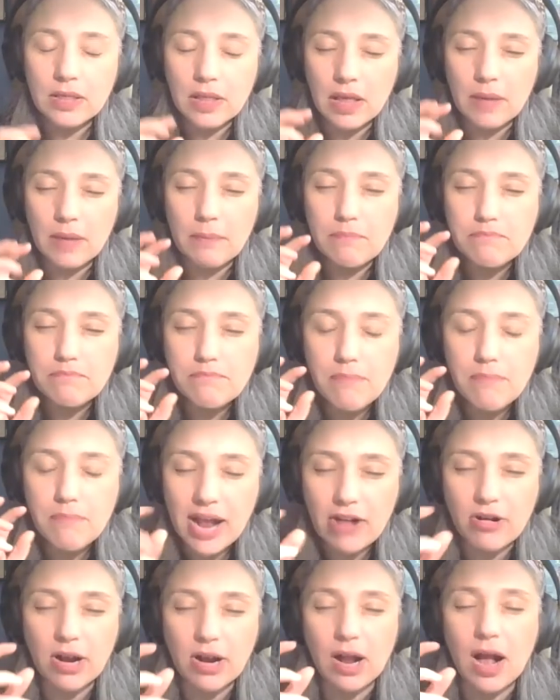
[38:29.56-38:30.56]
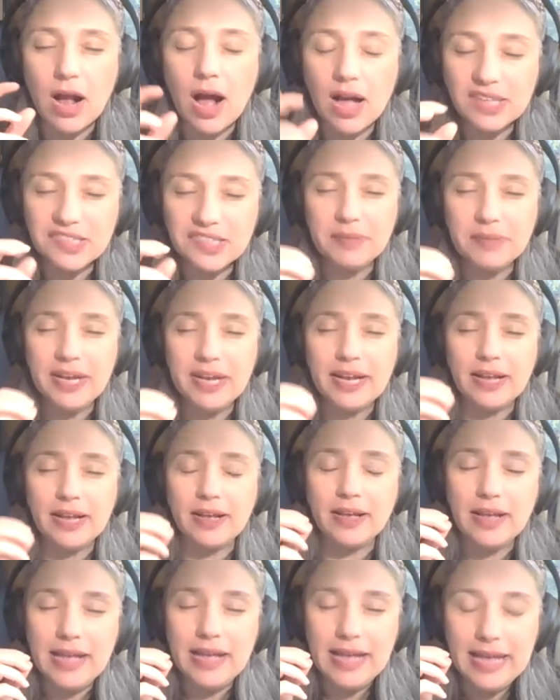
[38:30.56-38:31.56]
microcosmic
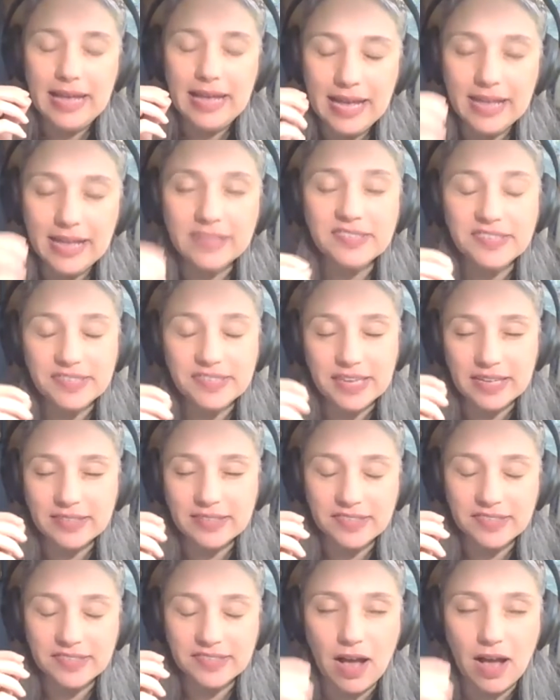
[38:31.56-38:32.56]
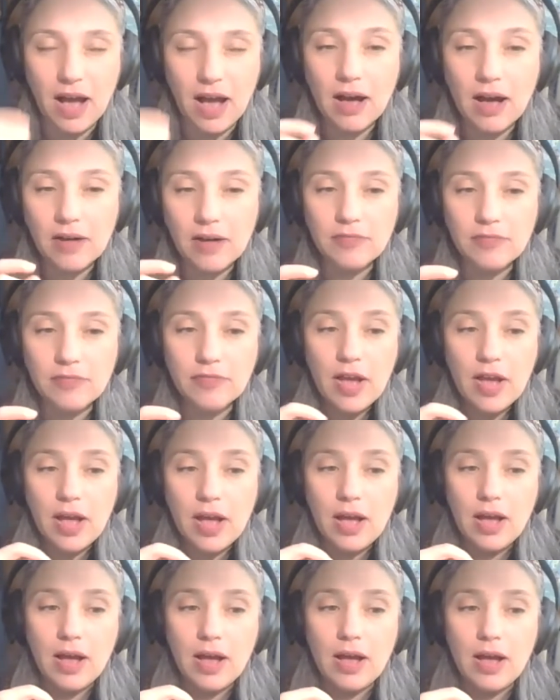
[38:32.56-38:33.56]
instance of.
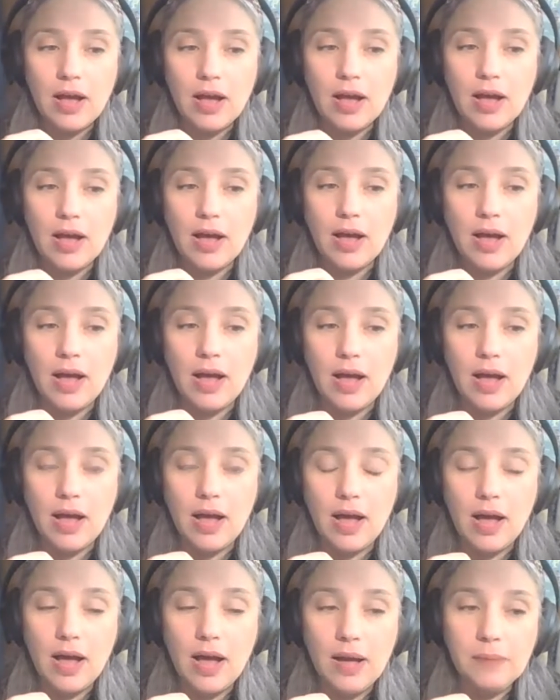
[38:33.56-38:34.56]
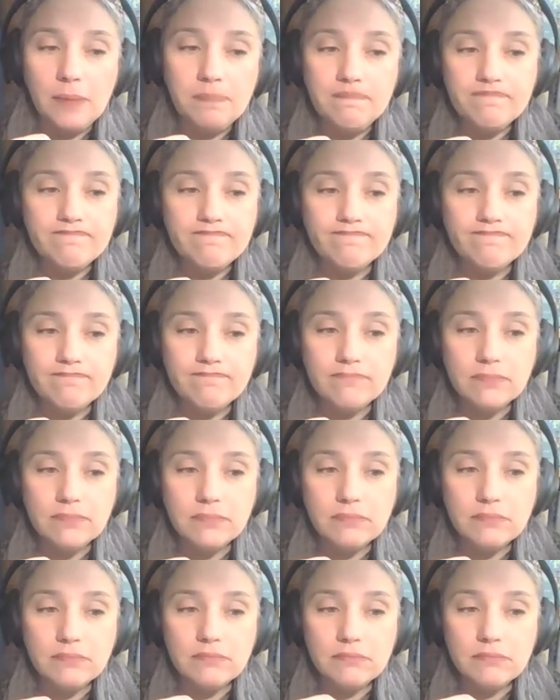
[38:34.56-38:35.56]
Um,
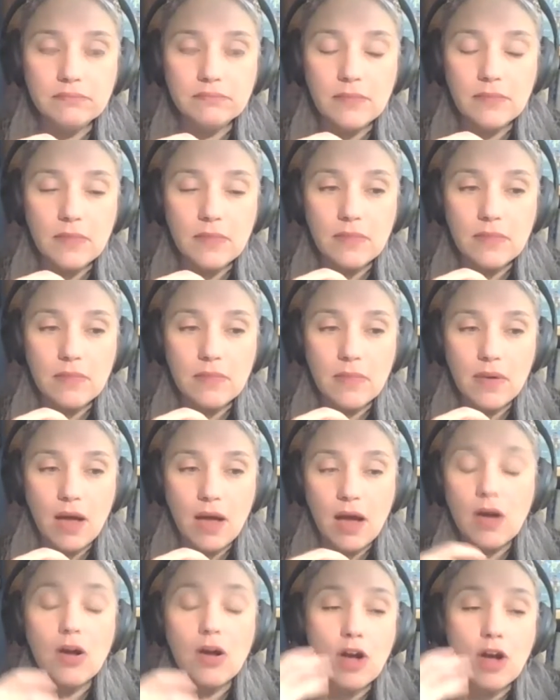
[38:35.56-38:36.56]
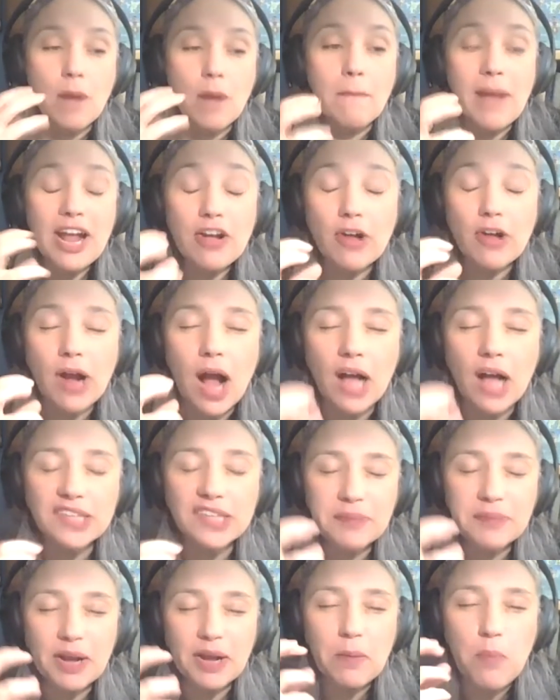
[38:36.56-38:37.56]
uh, or a
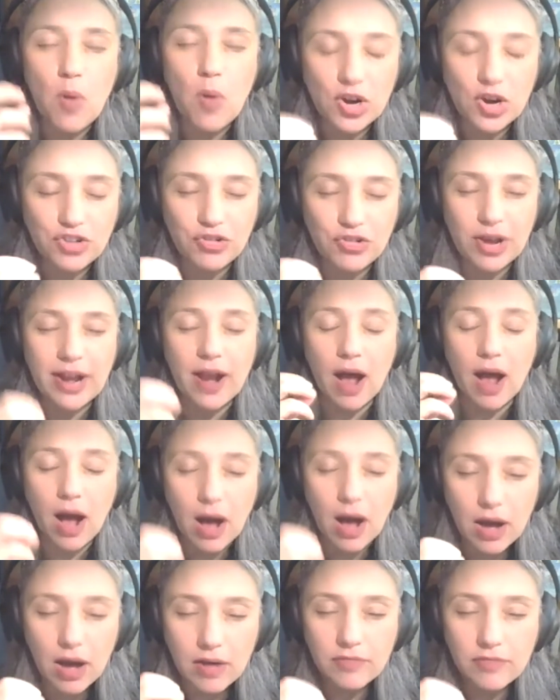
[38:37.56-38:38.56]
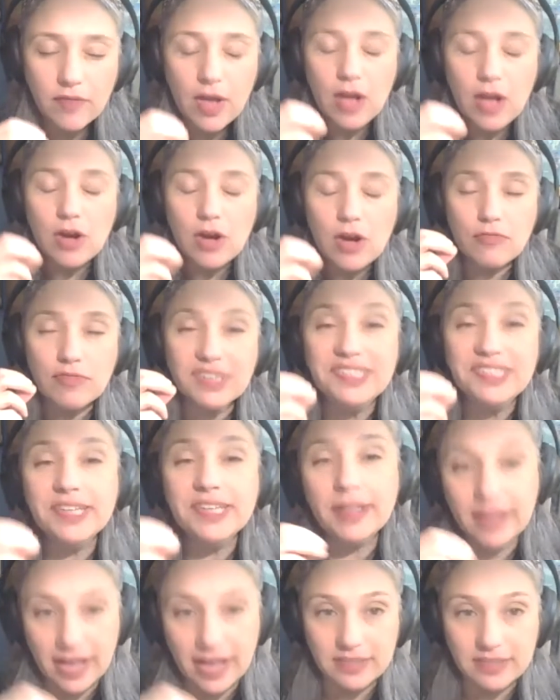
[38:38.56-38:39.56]
microcosmic portrait of
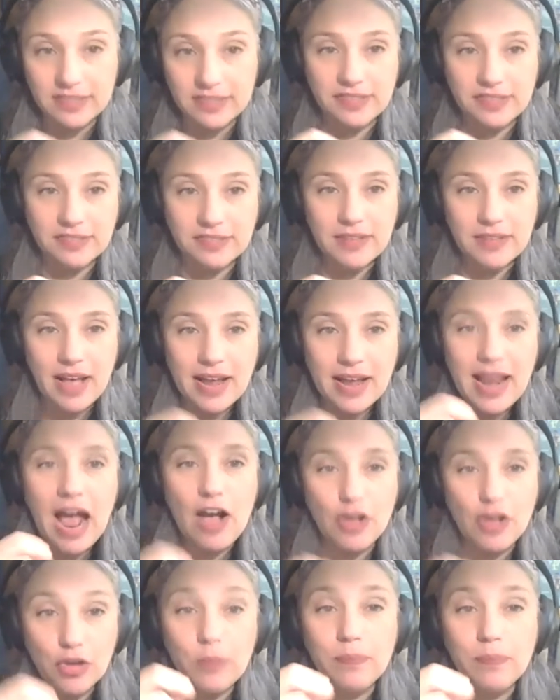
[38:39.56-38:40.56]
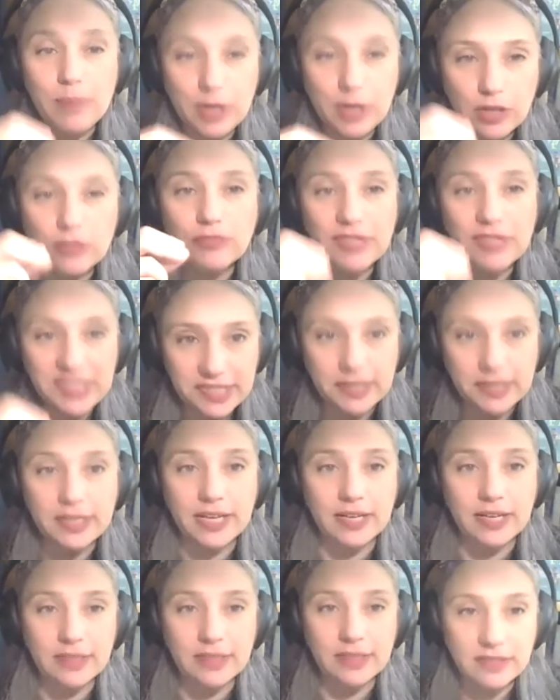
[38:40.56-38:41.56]
resilience and how you mm-hmm. build
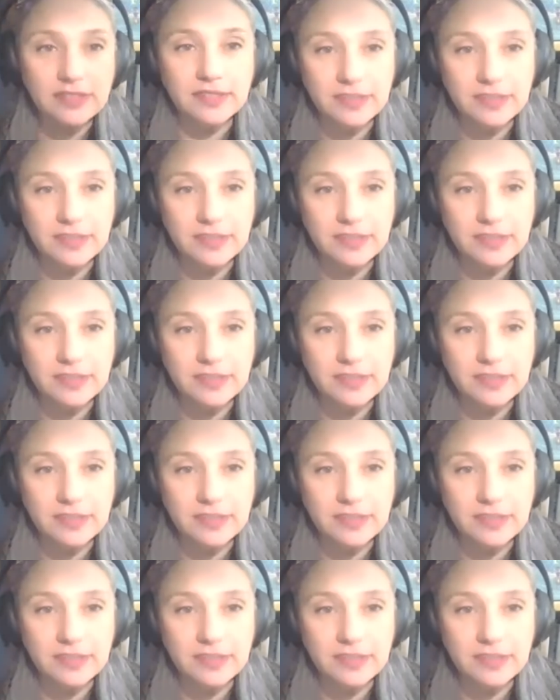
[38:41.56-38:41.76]
resilience